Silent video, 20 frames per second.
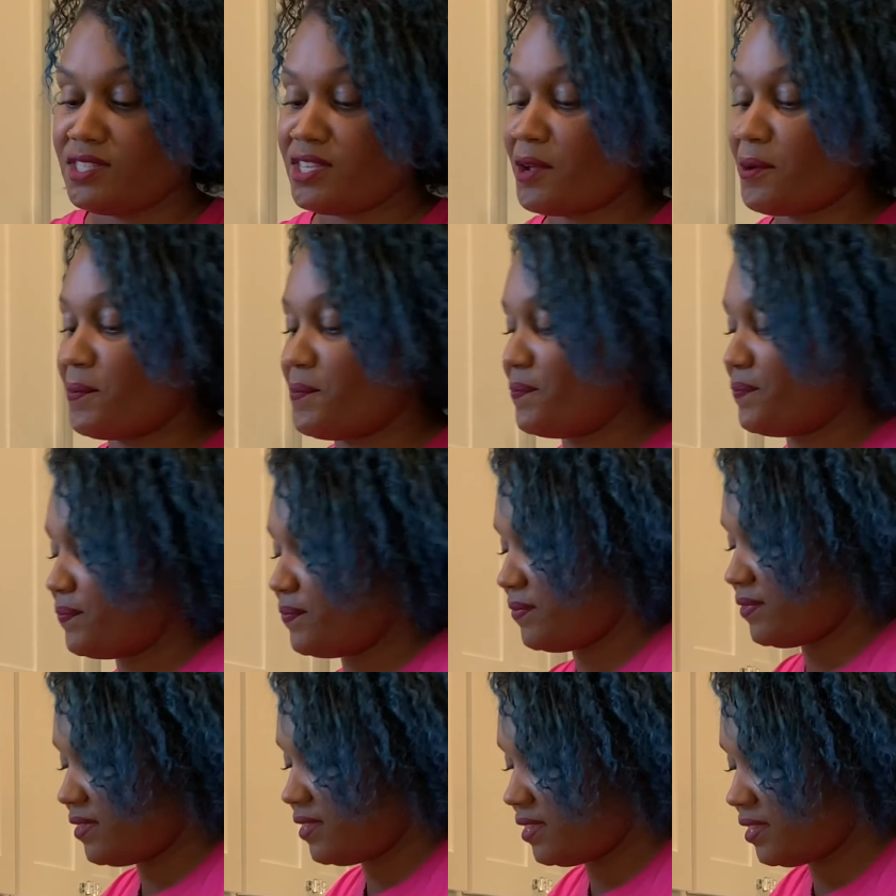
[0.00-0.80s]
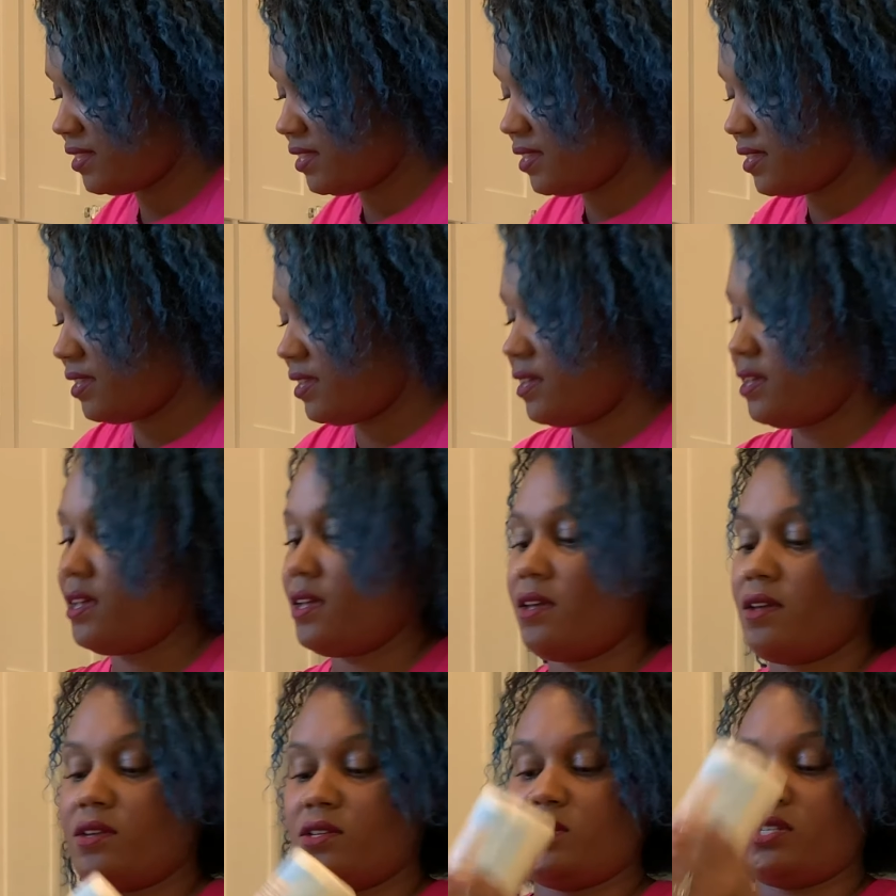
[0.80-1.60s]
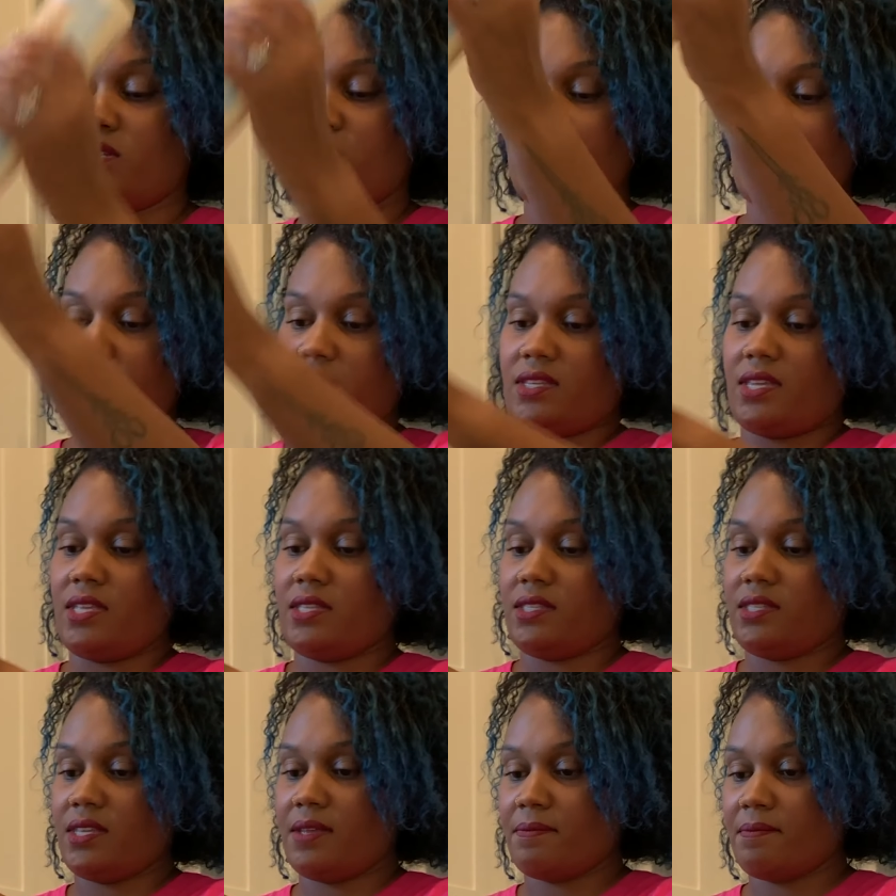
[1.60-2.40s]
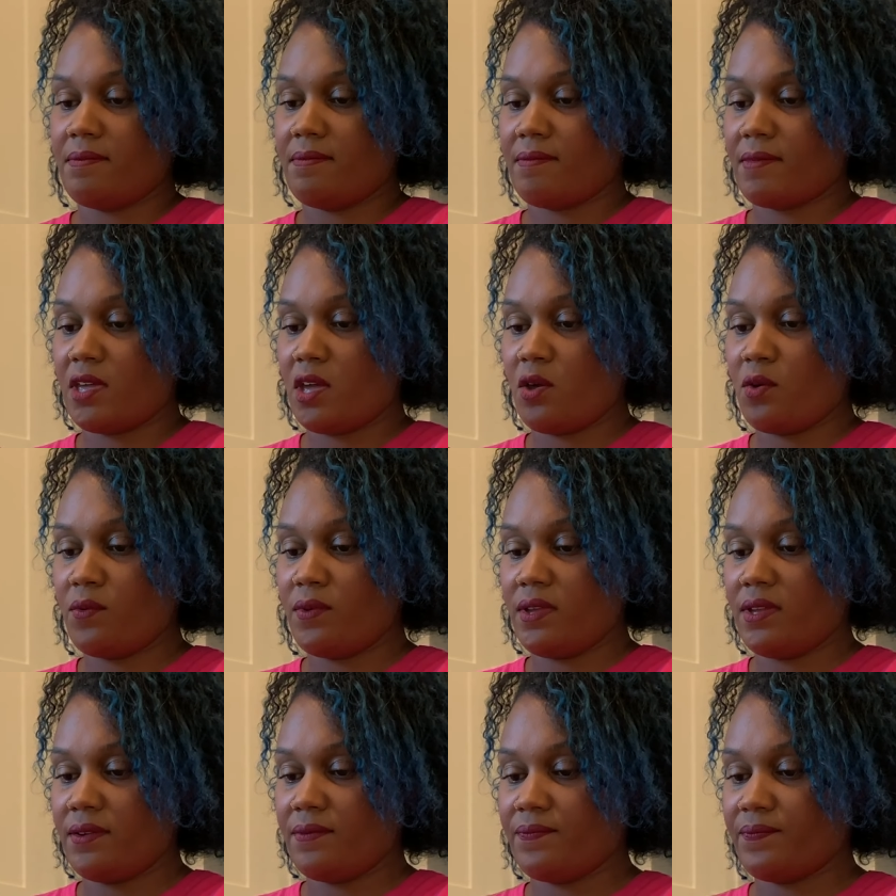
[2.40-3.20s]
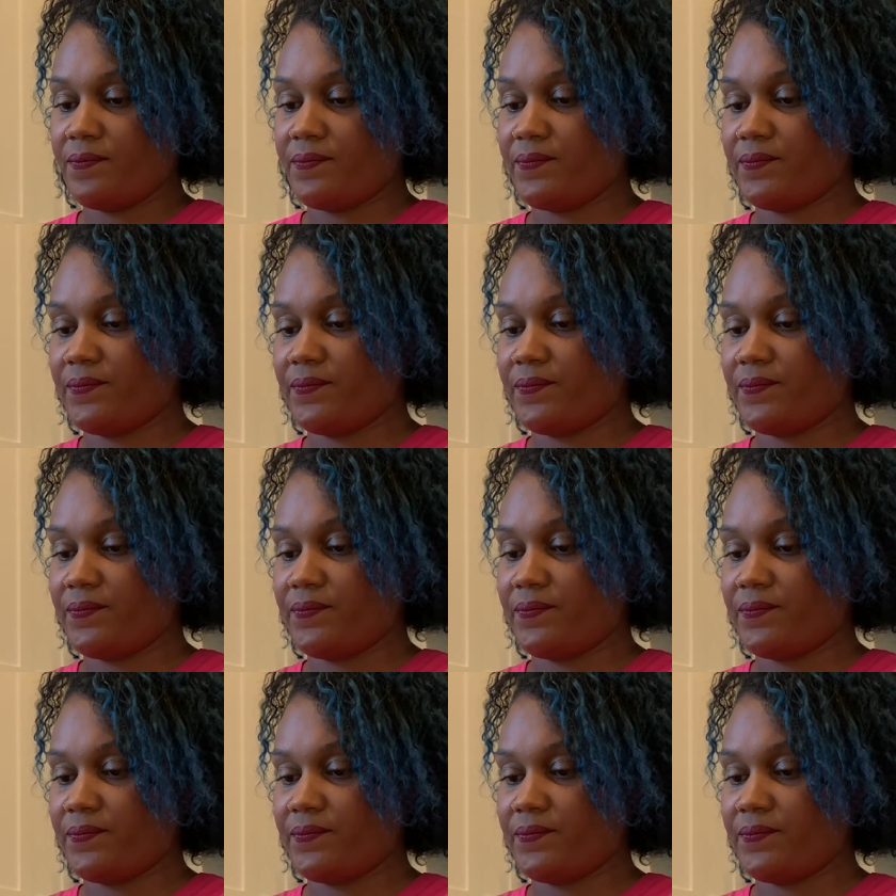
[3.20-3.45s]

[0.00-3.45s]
So just get some going.